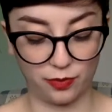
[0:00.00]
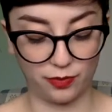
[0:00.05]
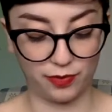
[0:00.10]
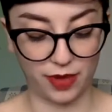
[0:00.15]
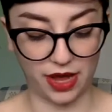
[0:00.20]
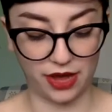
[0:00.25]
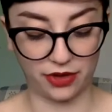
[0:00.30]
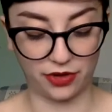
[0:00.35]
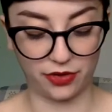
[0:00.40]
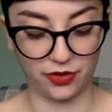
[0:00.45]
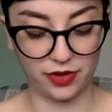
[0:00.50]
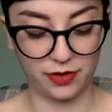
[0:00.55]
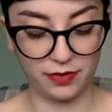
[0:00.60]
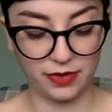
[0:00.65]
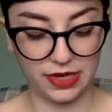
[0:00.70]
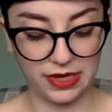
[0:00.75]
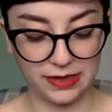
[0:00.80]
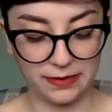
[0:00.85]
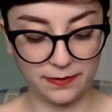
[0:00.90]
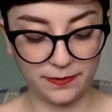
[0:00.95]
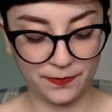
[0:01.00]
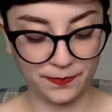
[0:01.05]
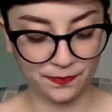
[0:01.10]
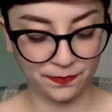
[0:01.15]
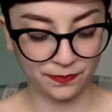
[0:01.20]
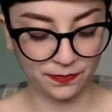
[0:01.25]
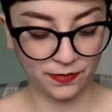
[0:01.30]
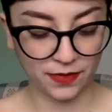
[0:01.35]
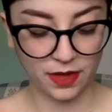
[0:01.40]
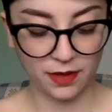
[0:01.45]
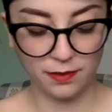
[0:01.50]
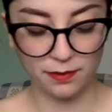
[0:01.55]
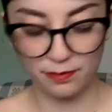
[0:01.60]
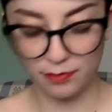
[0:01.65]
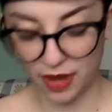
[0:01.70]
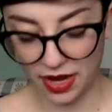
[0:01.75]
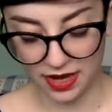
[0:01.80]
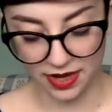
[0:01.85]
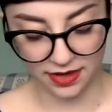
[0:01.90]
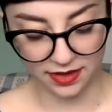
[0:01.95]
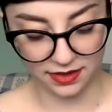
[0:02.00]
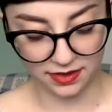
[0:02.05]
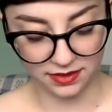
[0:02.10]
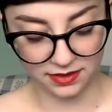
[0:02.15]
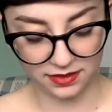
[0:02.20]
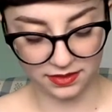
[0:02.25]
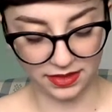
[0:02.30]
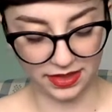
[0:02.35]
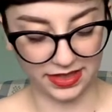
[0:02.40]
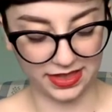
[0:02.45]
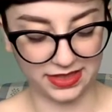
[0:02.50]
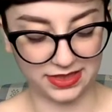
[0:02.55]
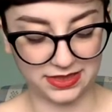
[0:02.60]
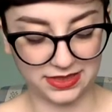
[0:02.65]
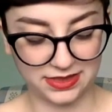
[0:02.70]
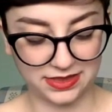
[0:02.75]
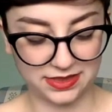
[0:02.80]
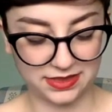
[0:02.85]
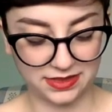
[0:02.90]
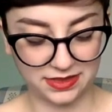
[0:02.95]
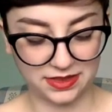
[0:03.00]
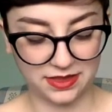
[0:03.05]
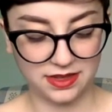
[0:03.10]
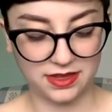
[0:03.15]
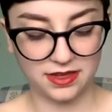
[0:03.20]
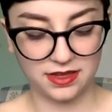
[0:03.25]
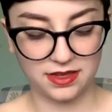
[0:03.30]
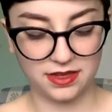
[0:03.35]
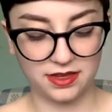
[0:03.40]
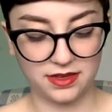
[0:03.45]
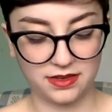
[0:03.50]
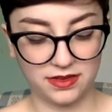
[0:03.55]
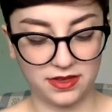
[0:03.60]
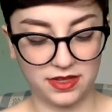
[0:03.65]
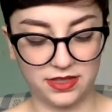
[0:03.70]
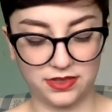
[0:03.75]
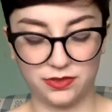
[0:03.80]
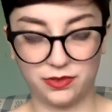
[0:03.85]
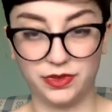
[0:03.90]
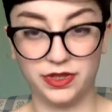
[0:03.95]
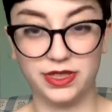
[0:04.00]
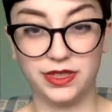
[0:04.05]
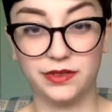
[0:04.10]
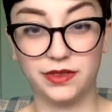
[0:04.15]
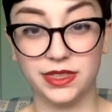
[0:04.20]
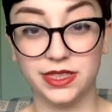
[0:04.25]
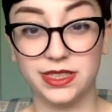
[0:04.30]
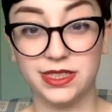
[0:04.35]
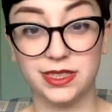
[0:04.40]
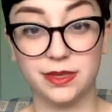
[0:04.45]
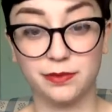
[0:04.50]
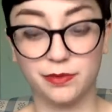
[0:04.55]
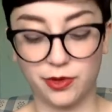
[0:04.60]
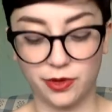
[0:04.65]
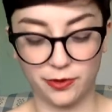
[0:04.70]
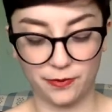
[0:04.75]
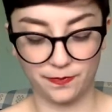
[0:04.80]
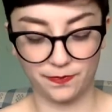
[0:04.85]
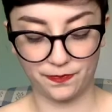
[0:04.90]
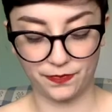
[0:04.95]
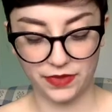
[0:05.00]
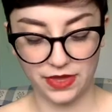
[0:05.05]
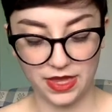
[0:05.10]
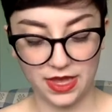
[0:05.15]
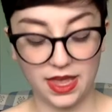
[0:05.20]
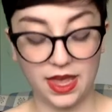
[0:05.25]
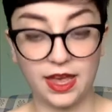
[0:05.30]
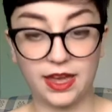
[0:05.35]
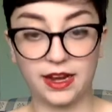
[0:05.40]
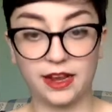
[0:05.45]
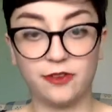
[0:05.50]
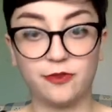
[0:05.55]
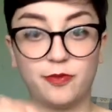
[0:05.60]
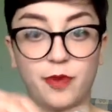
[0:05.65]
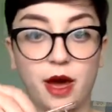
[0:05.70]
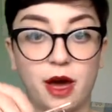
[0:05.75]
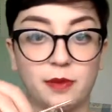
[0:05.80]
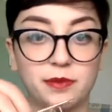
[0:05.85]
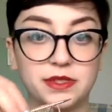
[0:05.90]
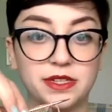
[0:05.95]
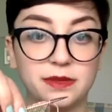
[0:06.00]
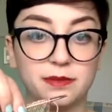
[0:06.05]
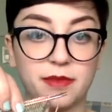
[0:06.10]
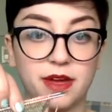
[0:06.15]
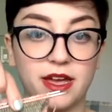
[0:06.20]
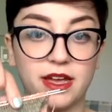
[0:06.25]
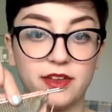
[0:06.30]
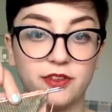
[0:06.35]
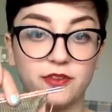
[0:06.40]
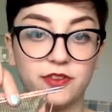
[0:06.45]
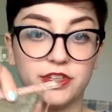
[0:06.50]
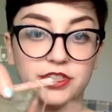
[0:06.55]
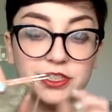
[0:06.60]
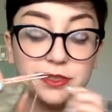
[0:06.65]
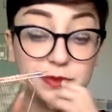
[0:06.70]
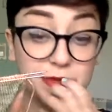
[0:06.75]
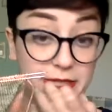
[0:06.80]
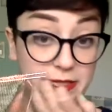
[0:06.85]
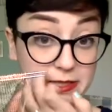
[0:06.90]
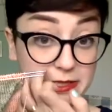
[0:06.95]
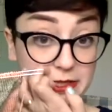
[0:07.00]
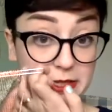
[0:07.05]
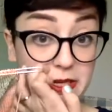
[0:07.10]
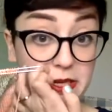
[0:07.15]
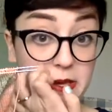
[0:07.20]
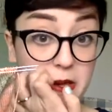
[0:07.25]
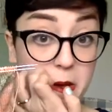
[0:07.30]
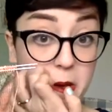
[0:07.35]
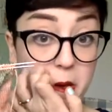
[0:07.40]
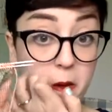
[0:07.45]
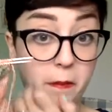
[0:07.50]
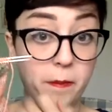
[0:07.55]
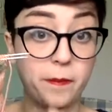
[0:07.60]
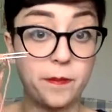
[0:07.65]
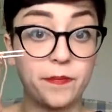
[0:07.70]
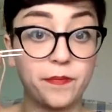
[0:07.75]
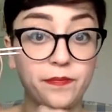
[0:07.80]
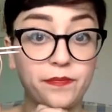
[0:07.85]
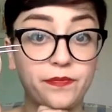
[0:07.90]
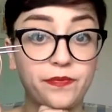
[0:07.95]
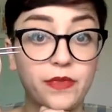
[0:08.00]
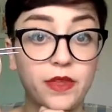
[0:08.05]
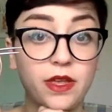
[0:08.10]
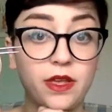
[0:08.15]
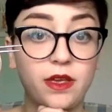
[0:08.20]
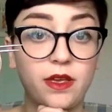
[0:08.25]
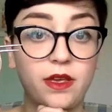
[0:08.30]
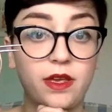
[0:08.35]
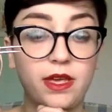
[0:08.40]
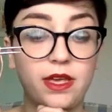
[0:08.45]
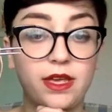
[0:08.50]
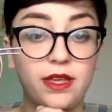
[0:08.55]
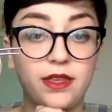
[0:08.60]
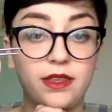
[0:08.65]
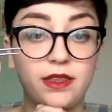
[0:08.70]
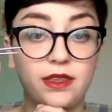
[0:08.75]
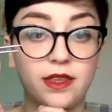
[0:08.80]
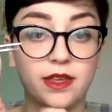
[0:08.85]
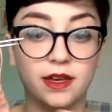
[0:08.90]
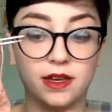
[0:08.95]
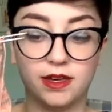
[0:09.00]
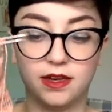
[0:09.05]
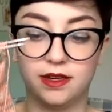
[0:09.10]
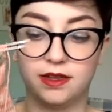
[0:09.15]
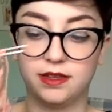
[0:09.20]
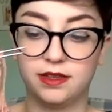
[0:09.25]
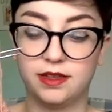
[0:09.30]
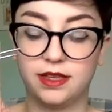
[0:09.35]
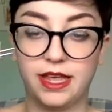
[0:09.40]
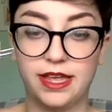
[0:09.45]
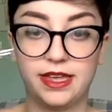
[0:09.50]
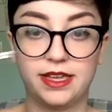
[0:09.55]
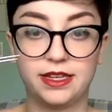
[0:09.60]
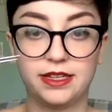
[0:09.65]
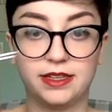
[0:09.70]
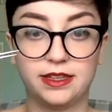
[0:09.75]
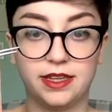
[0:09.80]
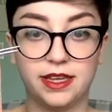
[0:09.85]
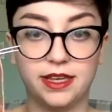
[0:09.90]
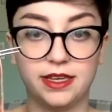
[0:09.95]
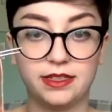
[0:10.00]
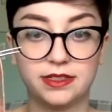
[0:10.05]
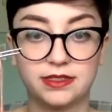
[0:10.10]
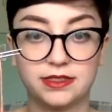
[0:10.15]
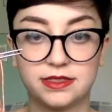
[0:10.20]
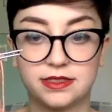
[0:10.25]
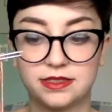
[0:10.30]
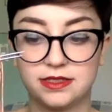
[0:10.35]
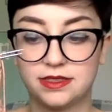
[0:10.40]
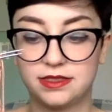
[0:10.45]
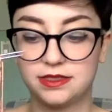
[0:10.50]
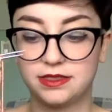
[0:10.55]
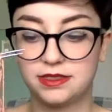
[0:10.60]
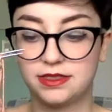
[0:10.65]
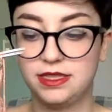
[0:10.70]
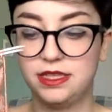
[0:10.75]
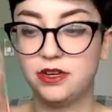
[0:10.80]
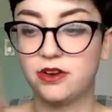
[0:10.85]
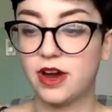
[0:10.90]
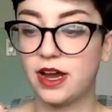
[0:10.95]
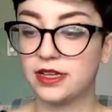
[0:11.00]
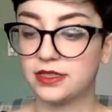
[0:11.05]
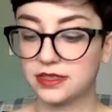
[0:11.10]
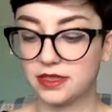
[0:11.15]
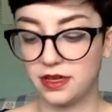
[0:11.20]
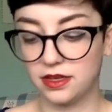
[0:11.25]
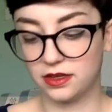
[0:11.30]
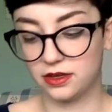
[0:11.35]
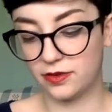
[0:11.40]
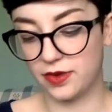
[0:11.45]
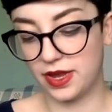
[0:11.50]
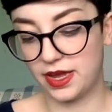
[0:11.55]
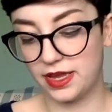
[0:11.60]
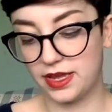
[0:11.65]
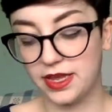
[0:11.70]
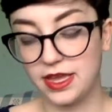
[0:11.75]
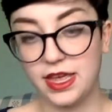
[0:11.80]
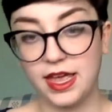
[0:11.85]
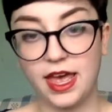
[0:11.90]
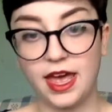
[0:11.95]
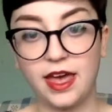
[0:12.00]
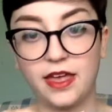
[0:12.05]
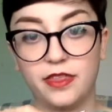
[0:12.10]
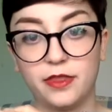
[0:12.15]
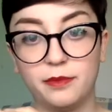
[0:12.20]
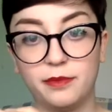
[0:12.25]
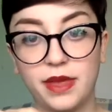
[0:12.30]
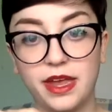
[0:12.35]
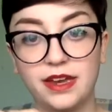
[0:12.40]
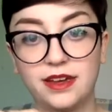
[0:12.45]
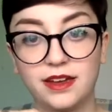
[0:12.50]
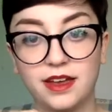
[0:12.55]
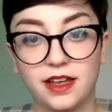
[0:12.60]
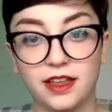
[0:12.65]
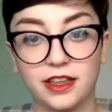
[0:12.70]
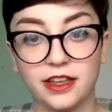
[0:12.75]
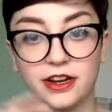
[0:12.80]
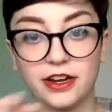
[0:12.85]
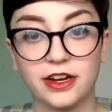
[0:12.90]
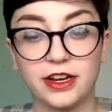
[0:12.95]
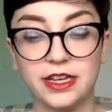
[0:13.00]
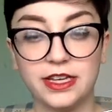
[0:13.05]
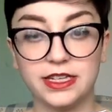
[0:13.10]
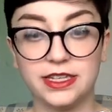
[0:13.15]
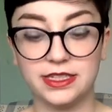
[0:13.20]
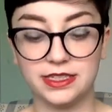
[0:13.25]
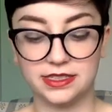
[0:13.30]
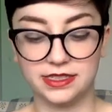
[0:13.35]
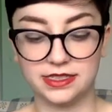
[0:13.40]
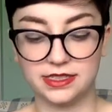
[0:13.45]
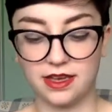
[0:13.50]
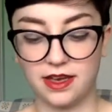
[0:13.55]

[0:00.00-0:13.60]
pattern repeat, but like it's really, really simple. And I've popped in my Fish Lips Kiss heel in the Lichen and Lace Seagrass colorway, and the main color is